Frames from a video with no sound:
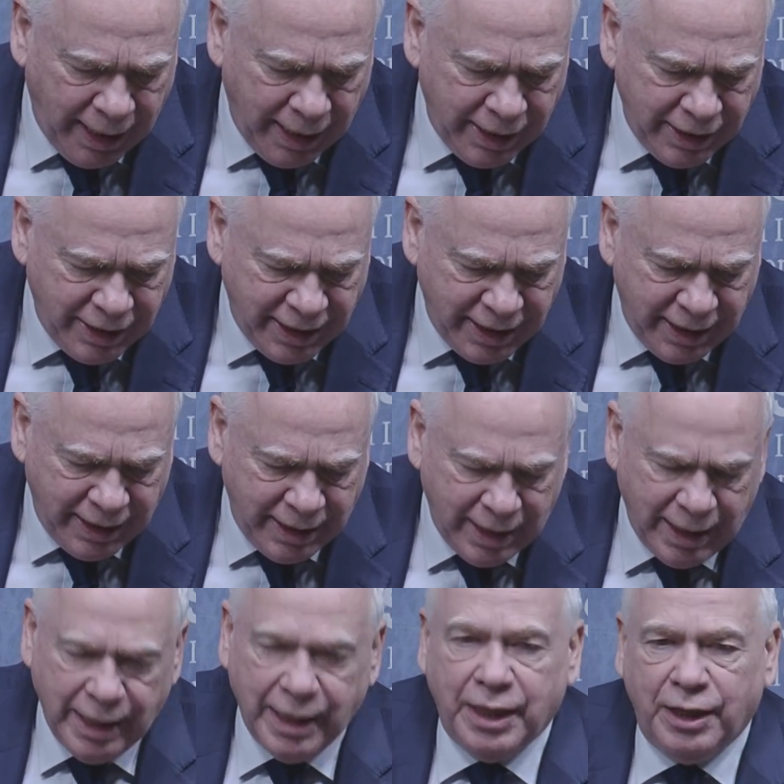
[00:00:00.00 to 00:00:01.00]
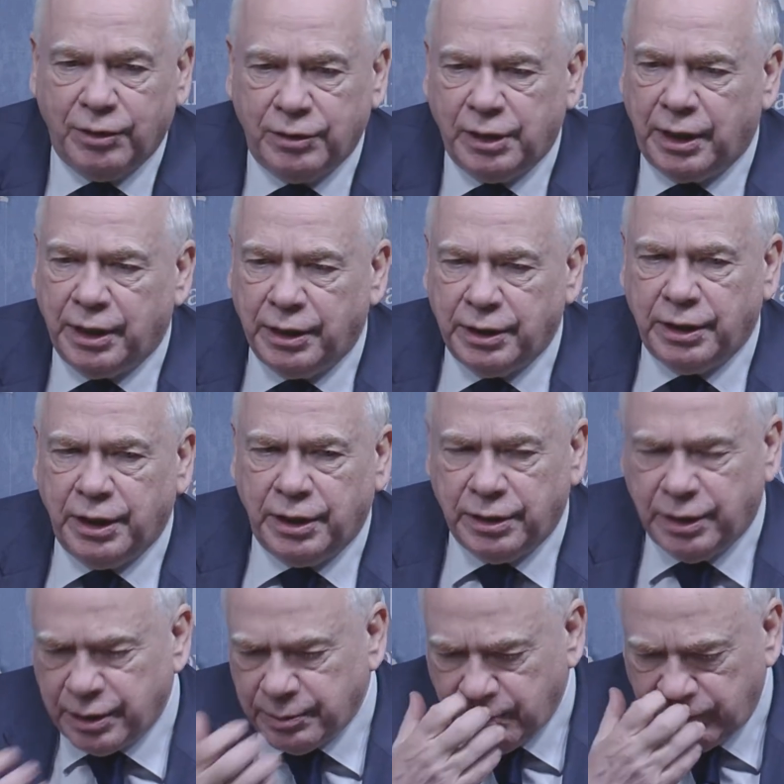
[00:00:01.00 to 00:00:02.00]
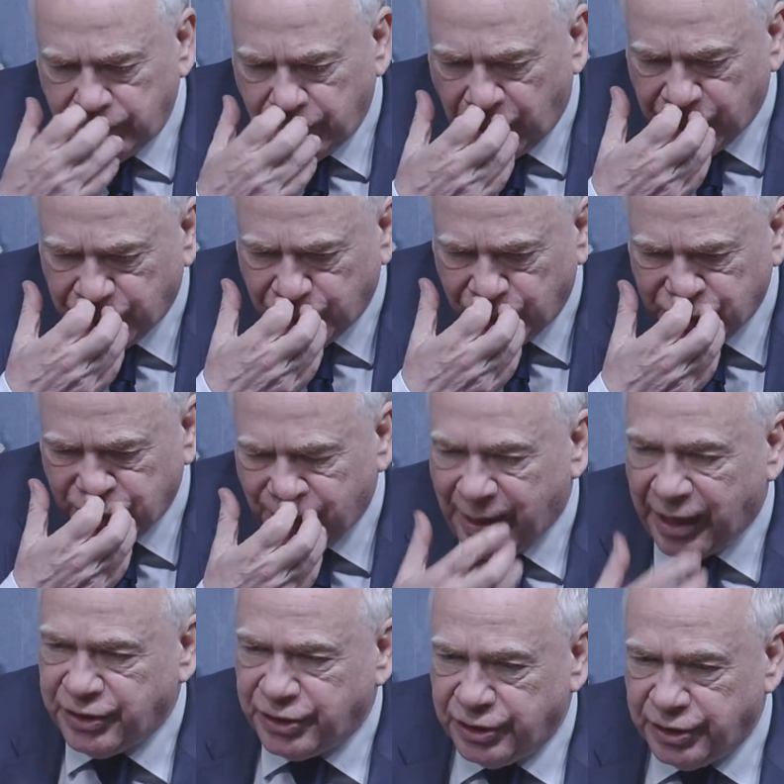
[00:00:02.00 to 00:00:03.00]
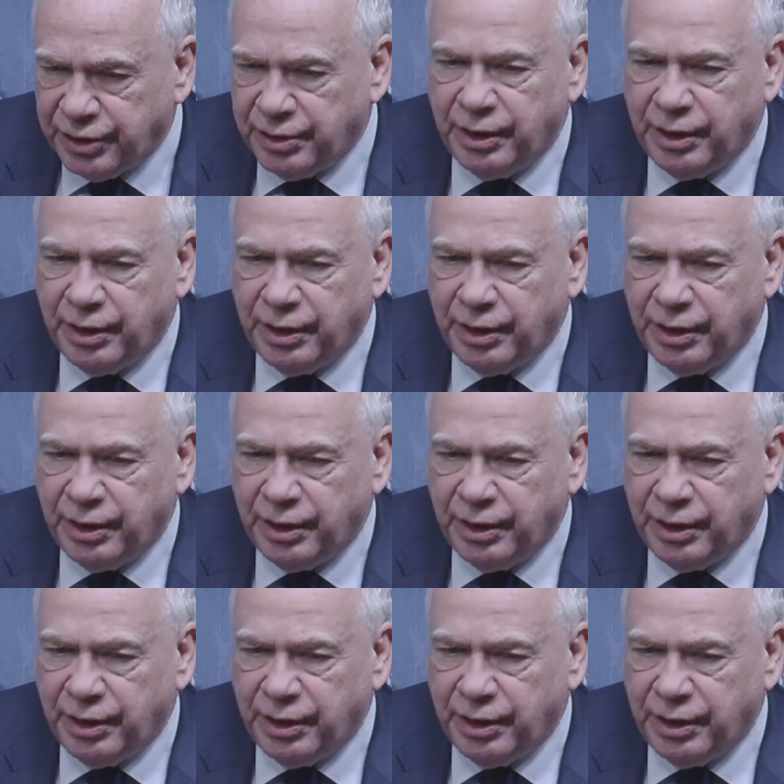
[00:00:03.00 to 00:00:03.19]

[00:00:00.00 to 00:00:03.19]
the, uh, uh, uh Margaret also mentioned and,